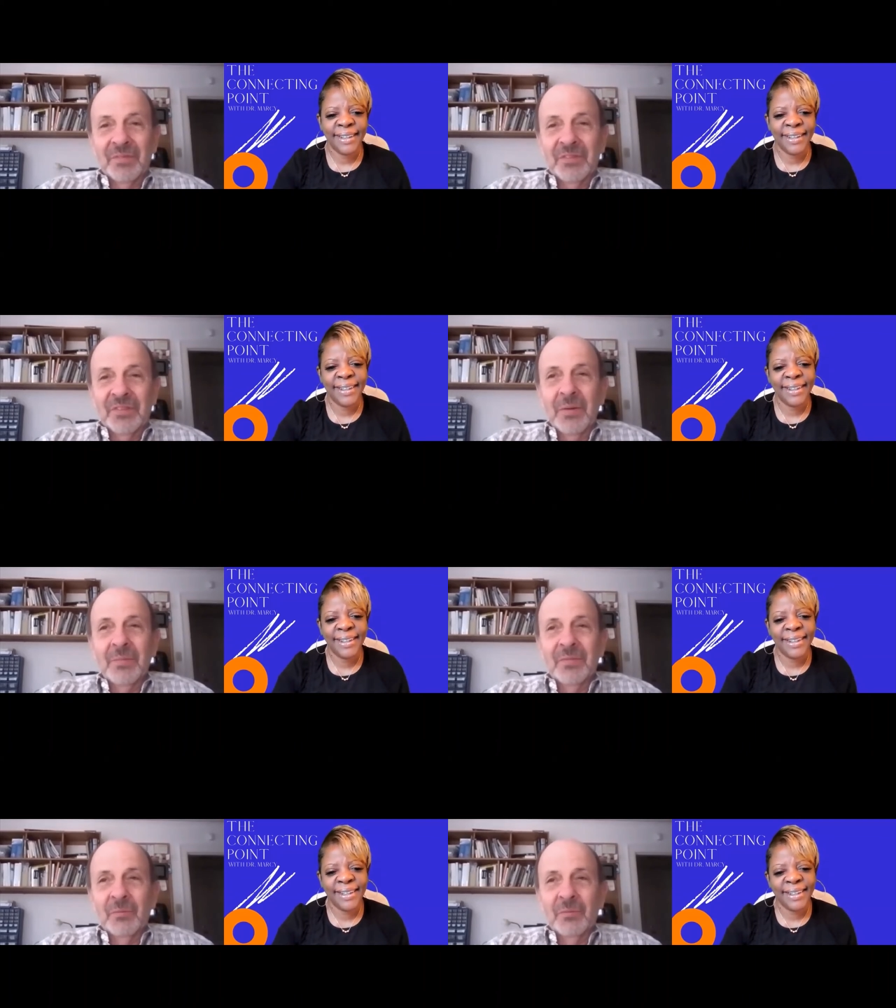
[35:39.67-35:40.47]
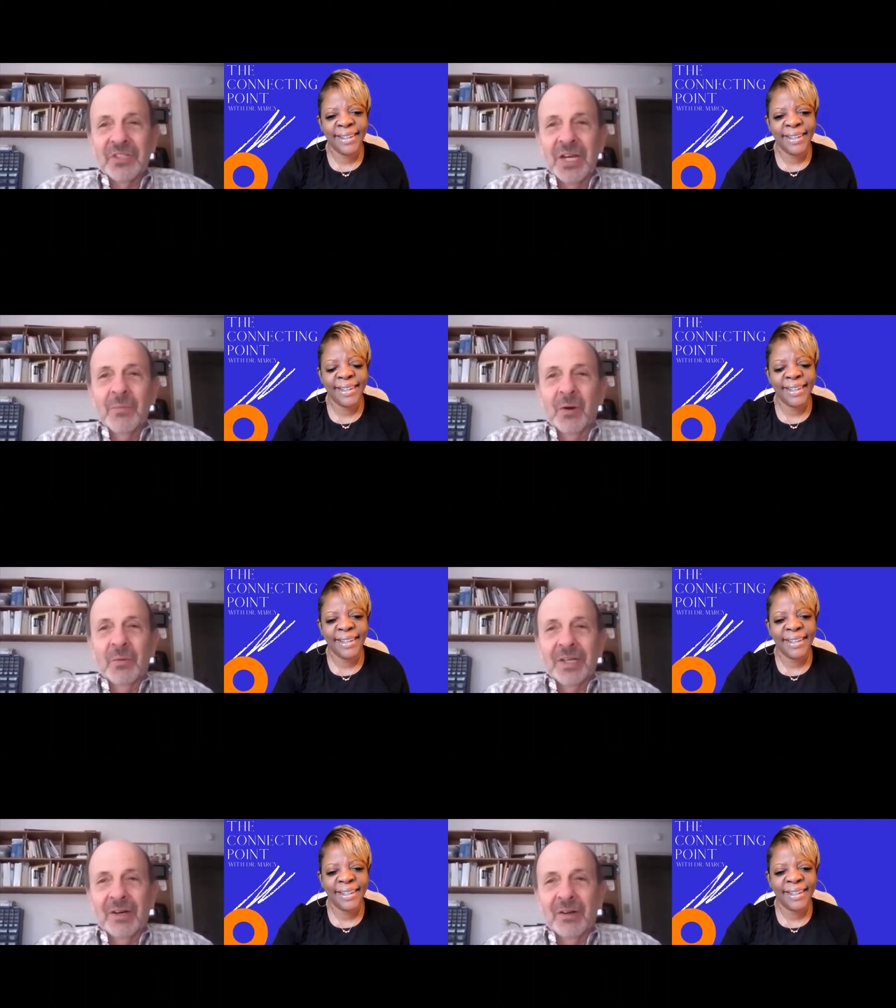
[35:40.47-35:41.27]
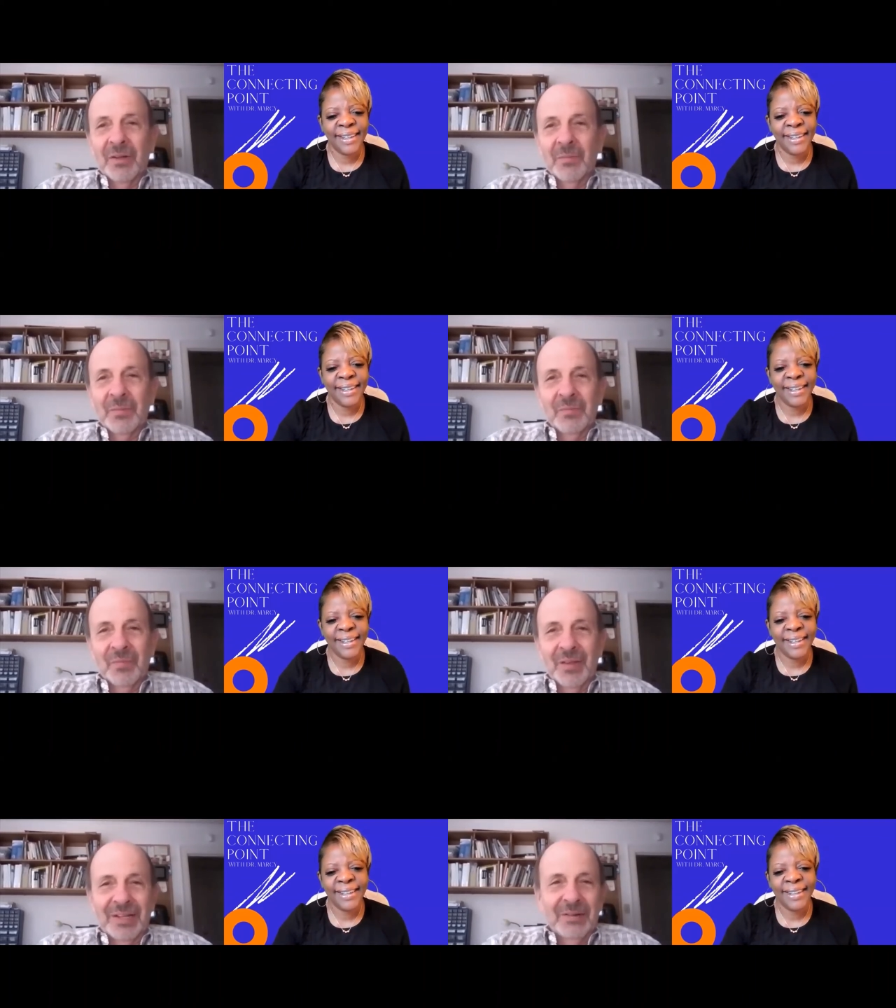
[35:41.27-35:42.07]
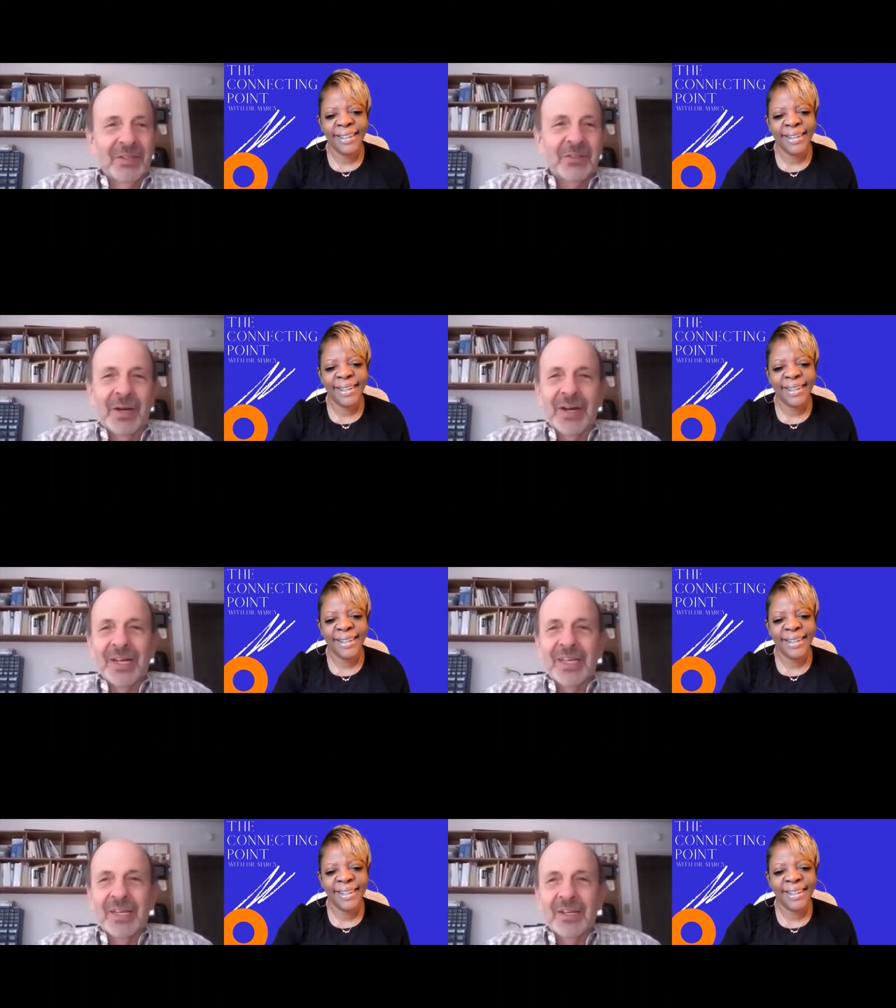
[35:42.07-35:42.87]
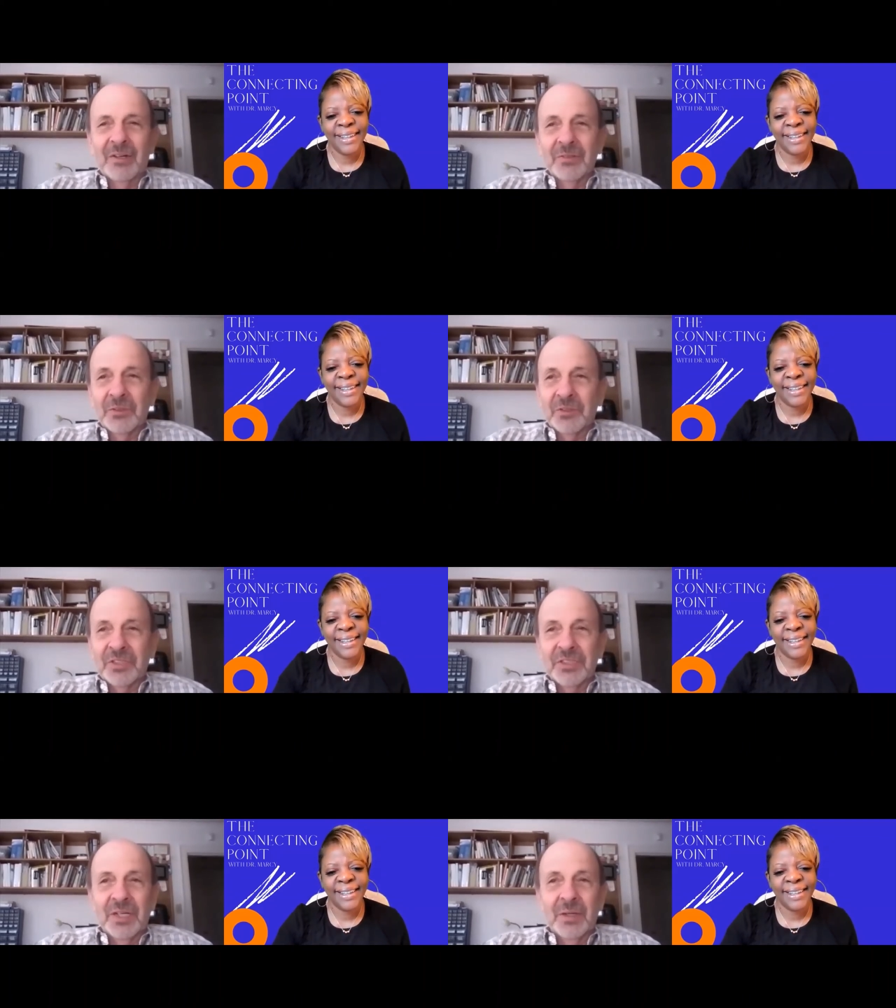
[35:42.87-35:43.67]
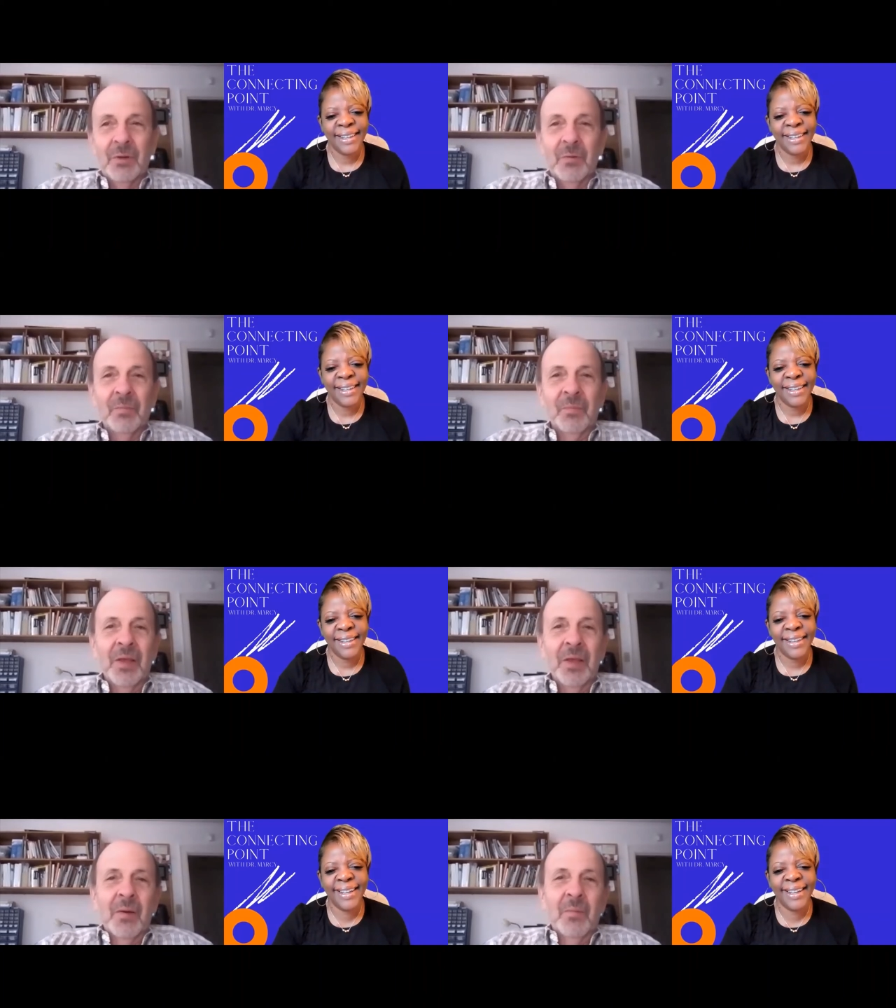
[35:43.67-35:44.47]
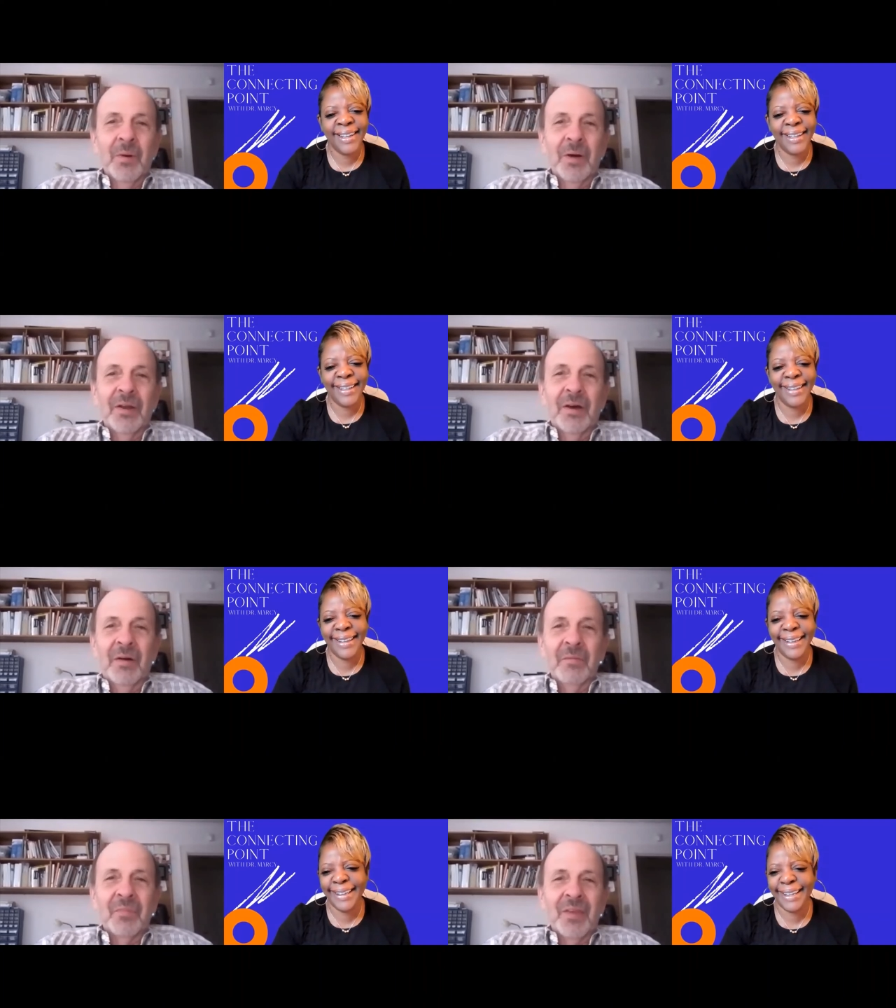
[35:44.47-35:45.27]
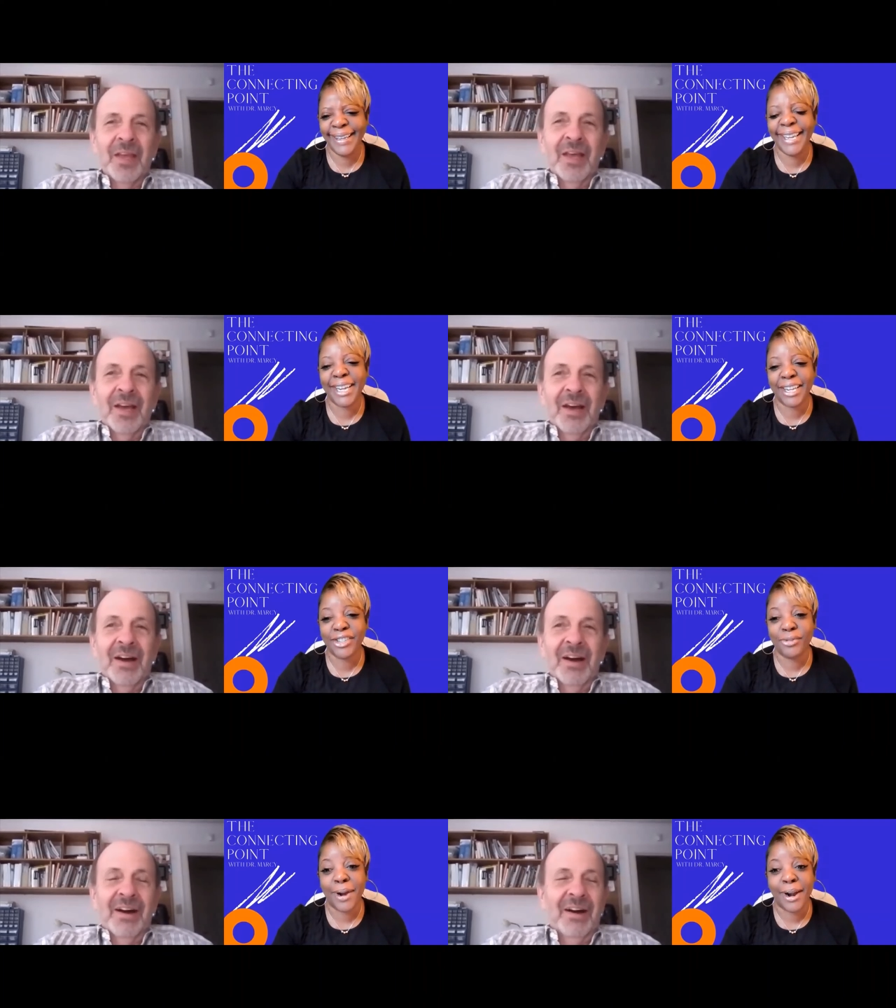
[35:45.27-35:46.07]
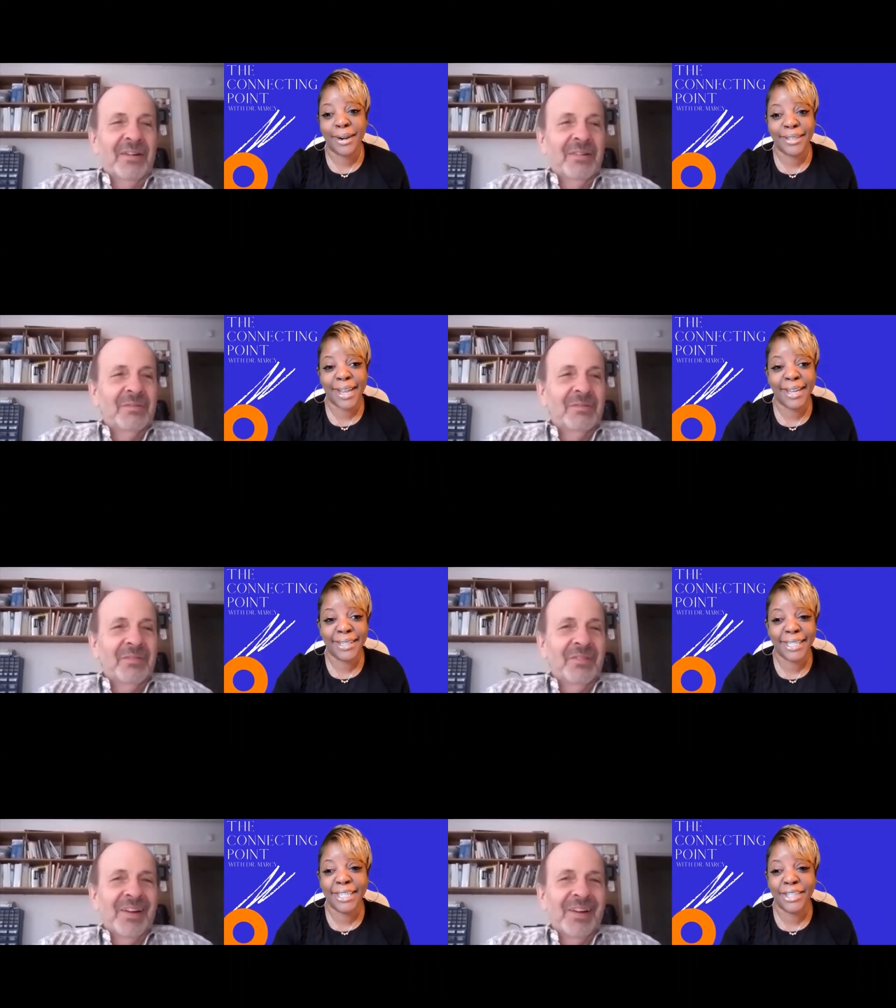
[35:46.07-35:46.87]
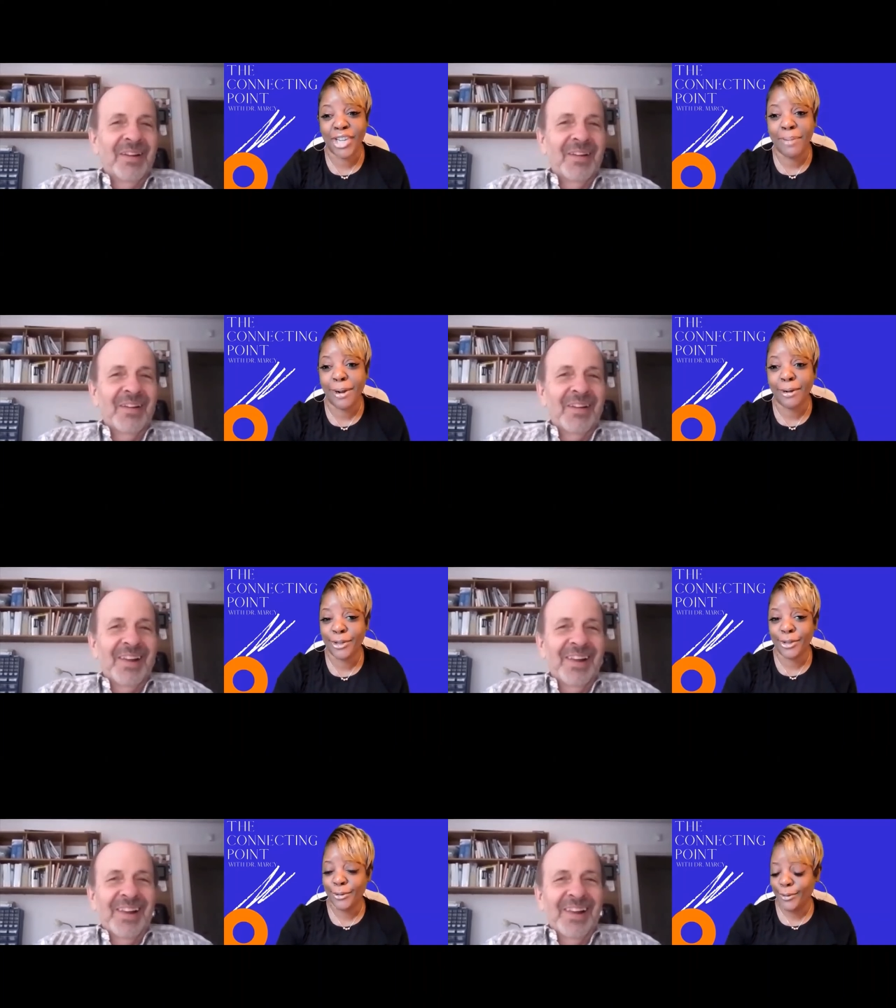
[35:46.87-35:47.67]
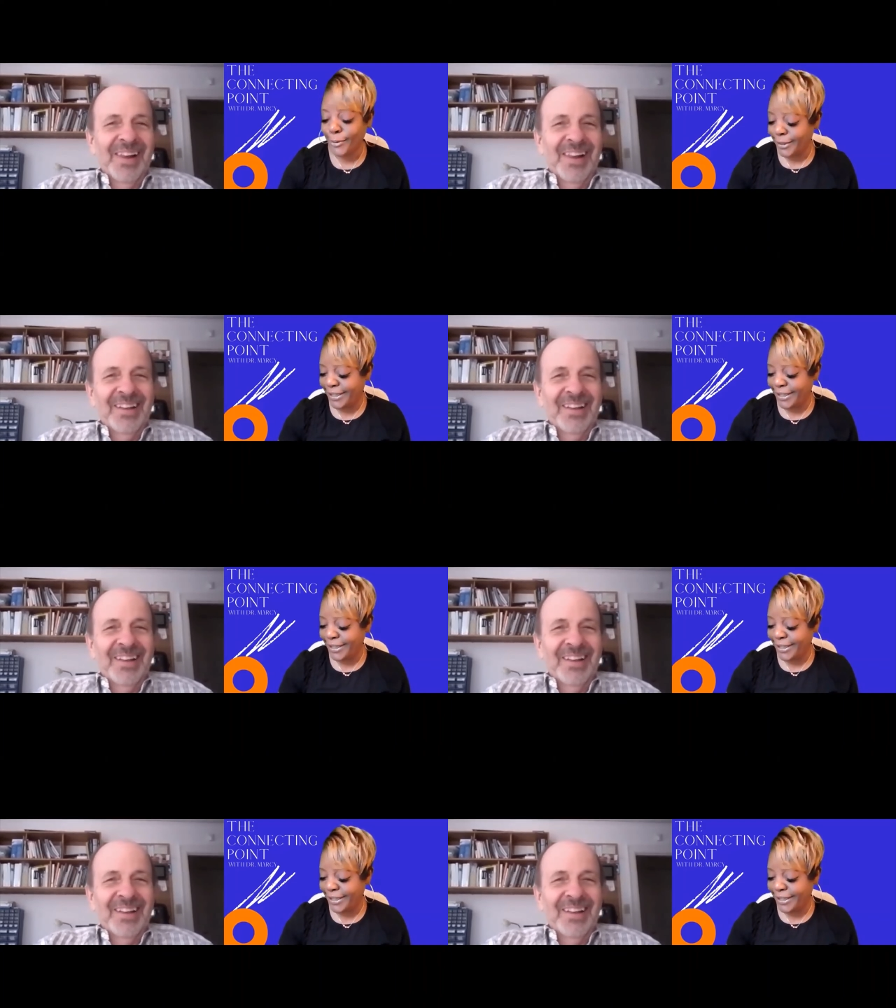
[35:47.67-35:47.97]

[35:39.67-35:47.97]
Speaker 1: Jay Mo, we call him. That's why I can't call you a son, Mo. But uh,
Speaker 2: yeah, because uh, Jamar says Mo too.